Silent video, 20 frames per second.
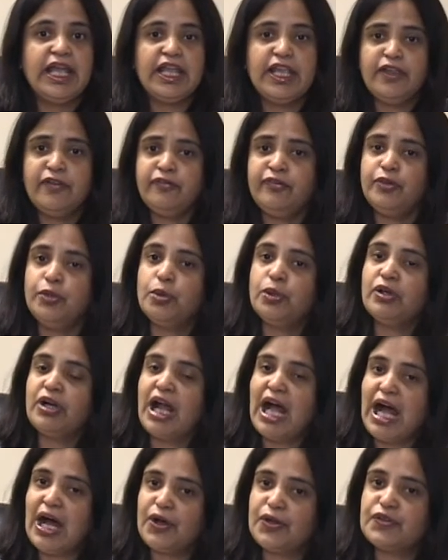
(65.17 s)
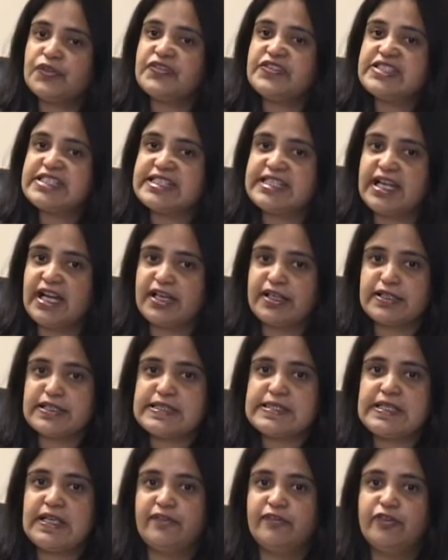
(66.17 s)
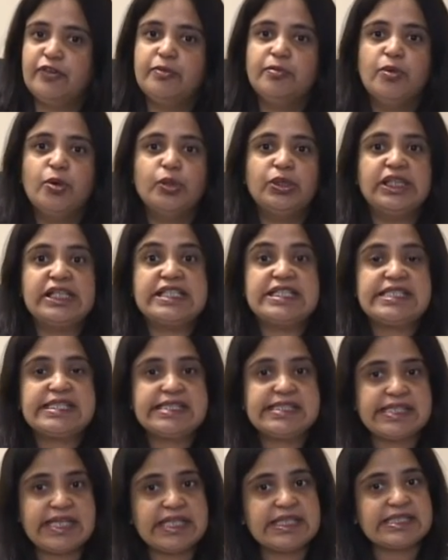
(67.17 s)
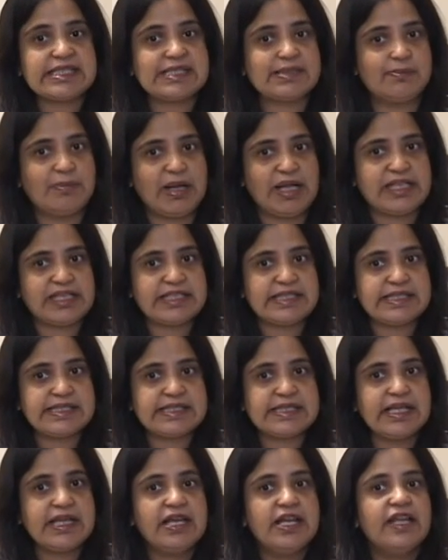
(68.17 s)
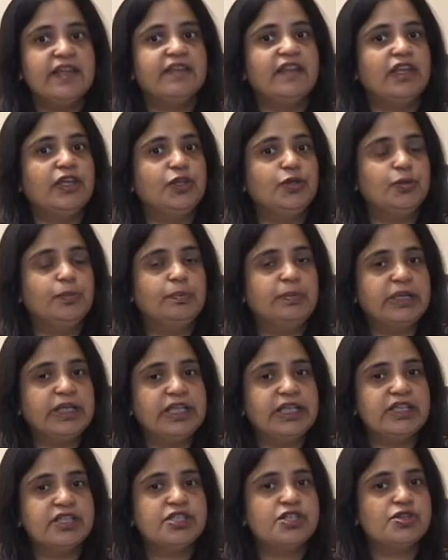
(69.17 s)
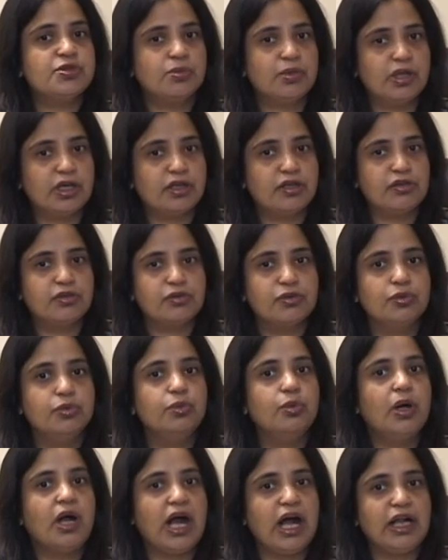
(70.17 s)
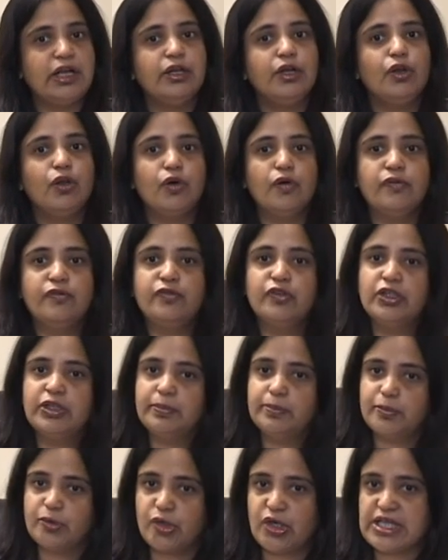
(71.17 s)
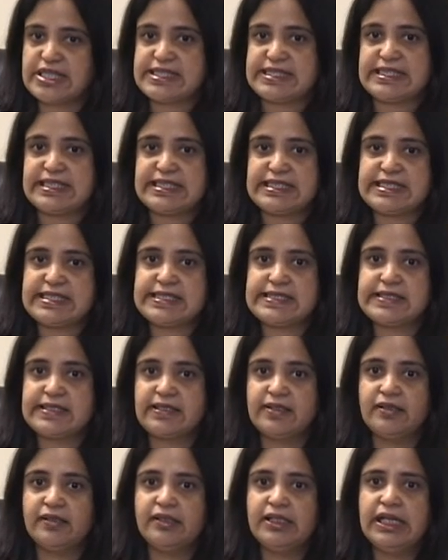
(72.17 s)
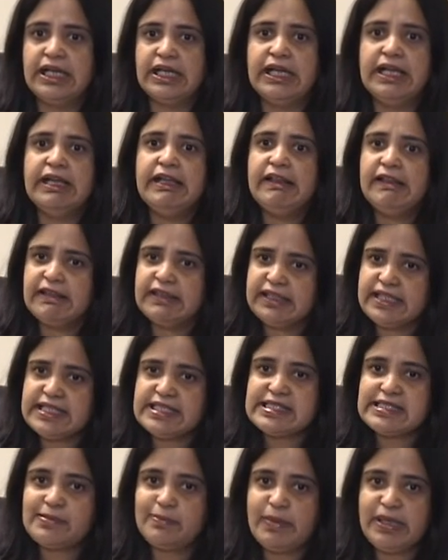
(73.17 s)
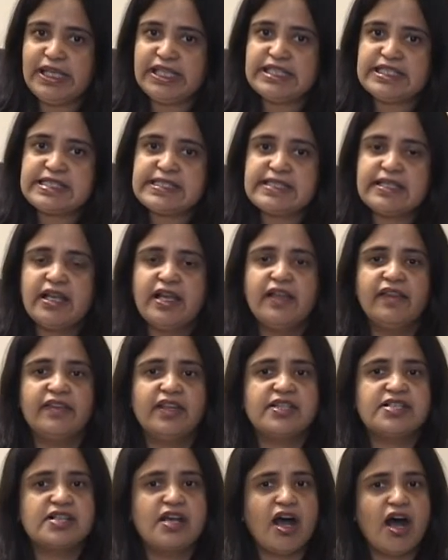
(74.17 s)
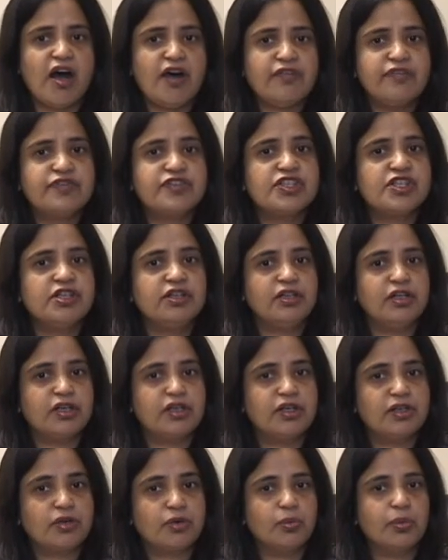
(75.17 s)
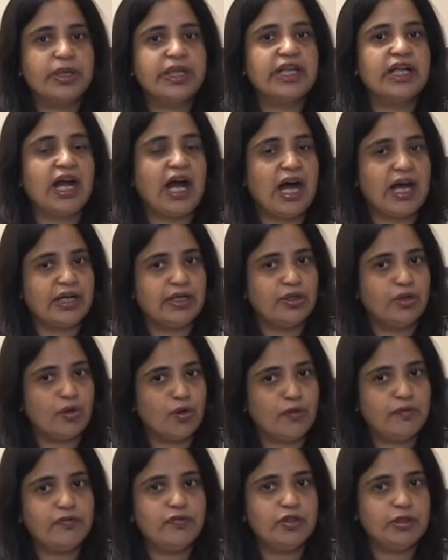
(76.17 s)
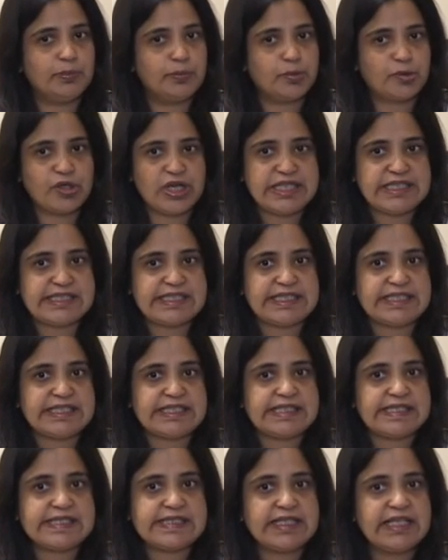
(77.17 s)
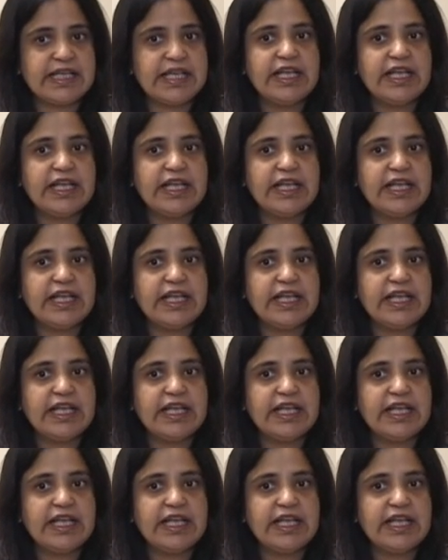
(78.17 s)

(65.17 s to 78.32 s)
If you are out of status for more than 6 months, then you begin to accrue unlawful presence. This means that after accruing unlawful presence,